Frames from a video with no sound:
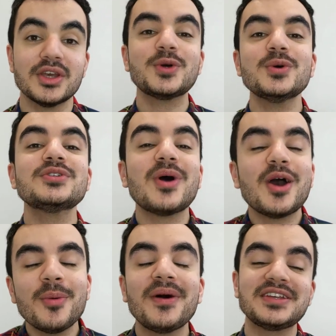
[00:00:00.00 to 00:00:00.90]
Cool, so I
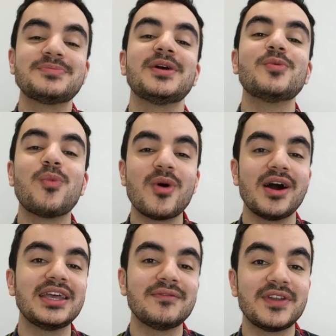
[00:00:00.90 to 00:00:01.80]
hope I've explained
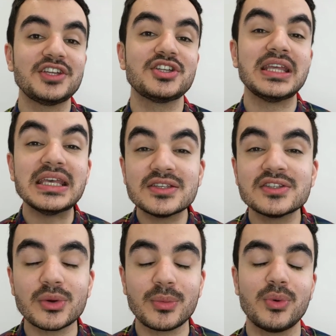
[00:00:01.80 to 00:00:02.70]
why inflation is
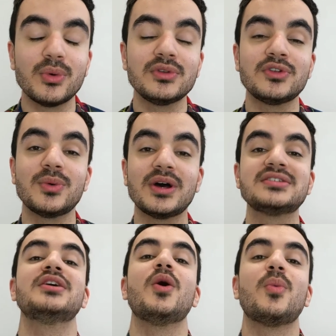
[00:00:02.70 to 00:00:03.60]
so important to
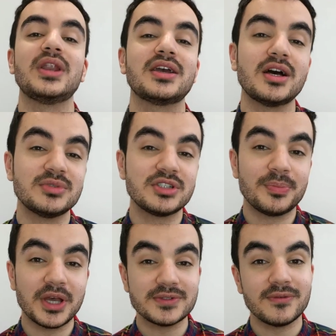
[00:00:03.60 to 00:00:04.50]
us when it comes to
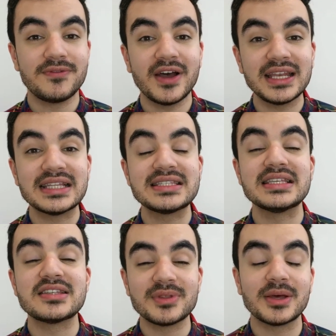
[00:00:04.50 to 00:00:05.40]
personal finance.
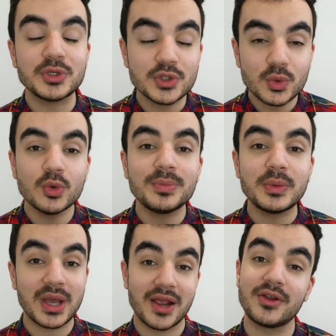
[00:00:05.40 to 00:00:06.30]
It's something that we should all be
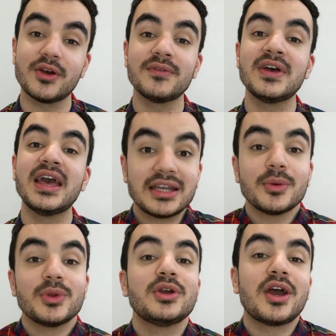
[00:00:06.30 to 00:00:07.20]
wary of, and
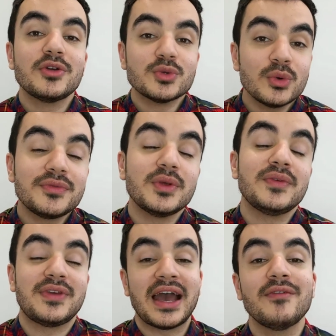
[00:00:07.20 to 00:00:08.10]
I would encourage all of you,
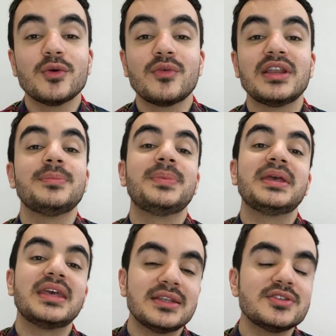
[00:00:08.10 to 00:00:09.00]
if you haven't already,
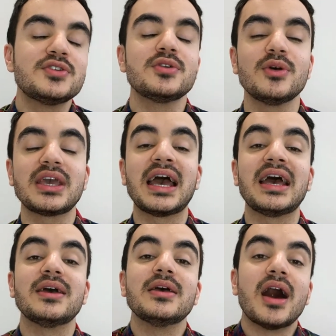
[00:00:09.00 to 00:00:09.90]
begin to look
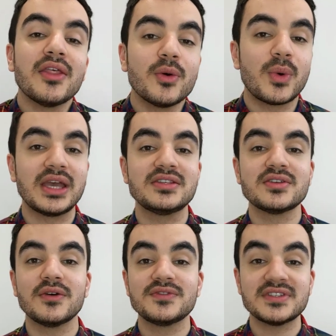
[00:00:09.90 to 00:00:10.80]
at other ways
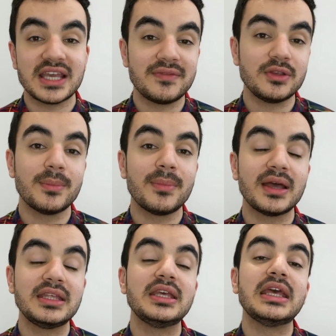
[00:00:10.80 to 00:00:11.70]
of saving your
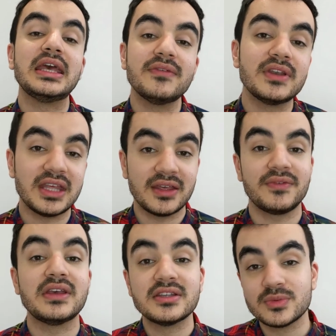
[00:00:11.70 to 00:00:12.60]
money, even if
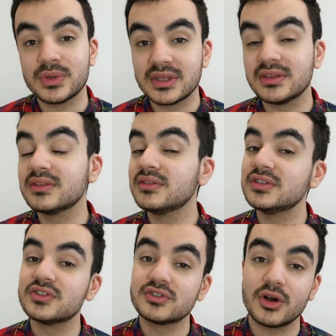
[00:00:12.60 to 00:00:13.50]
it is within the
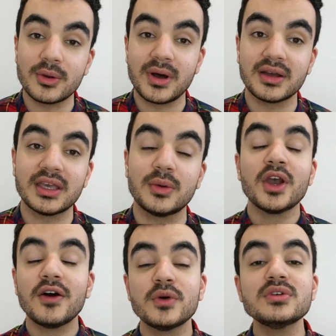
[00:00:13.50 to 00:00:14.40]
stock market.
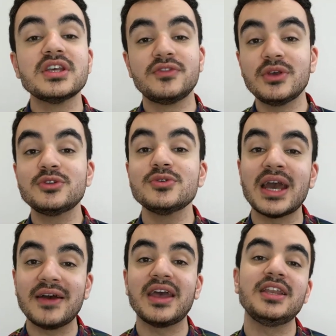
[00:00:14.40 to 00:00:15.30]
Of course, if you do
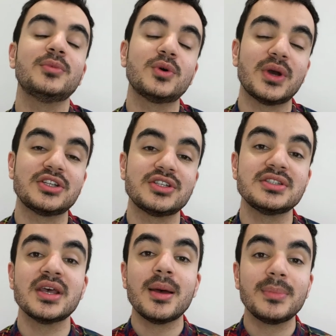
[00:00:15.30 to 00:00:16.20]
have any more
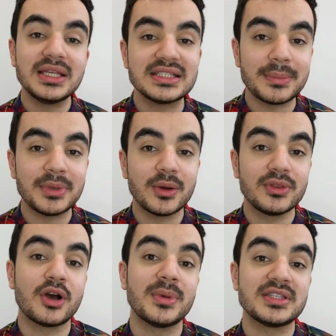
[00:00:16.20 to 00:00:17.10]
questions, please let me know in
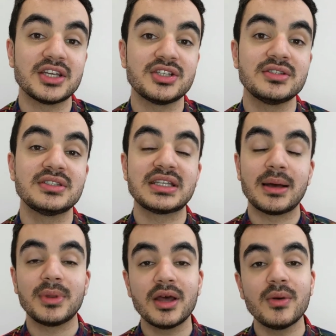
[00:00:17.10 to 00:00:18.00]
the comment sections
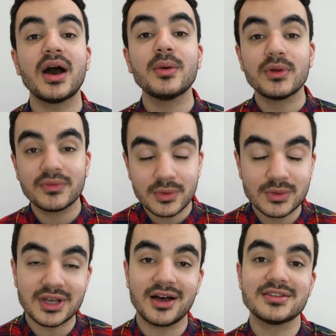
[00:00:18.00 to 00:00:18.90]
down below. I will of
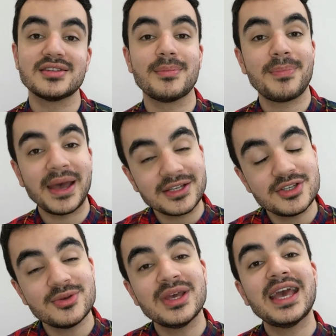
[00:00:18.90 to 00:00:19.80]
course answer them back to
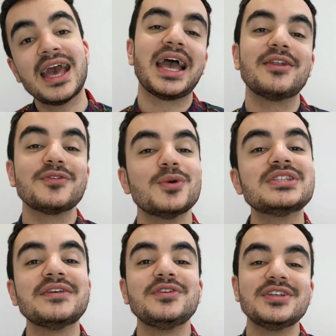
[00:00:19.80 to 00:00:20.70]
you. And of
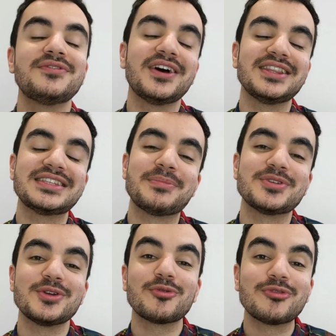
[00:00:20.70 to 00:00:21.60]
course, if you did find this
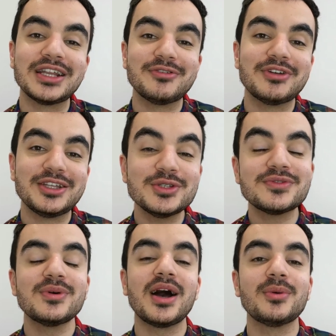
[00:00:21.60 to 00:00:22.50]
episode really, really
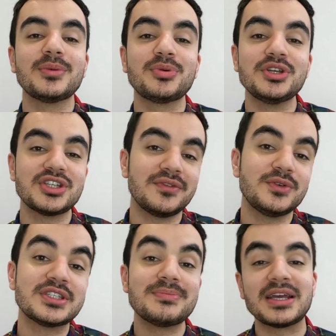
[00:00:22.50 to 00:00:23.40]
useful, I would appreciate if
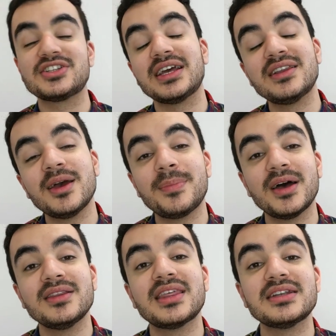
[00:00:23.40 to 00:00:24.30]
you smash that like
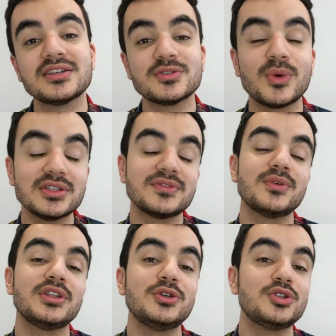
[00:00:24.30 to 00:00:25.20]
button. That does wonders
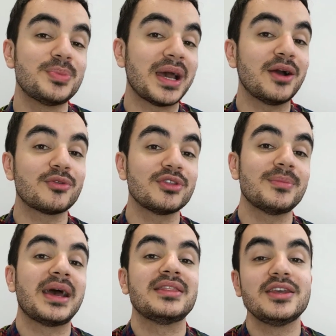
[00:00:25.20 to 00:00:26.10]
for the YouTube
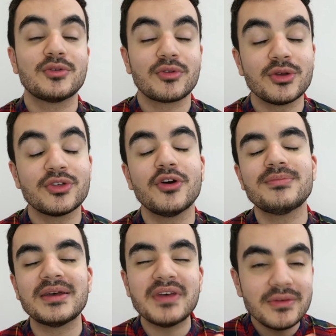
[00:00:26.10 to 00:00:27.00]
algorithm and the growth of
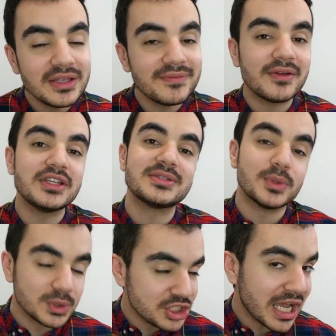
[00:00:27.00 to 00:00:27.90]
my very, very
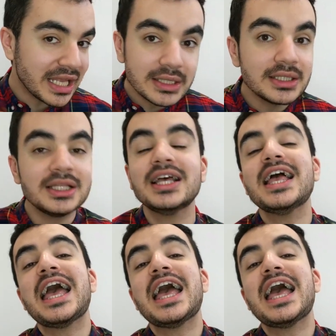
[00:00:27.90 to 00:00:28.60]
small channel.